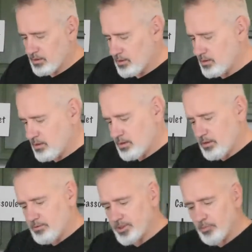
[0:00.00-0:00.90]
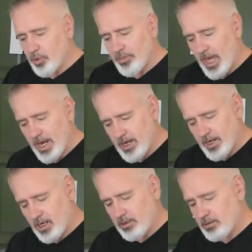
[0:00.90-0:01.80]
I'm going to put that in
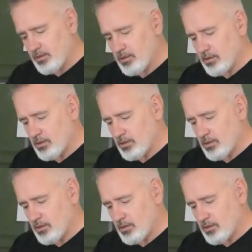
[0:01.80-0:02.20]
there.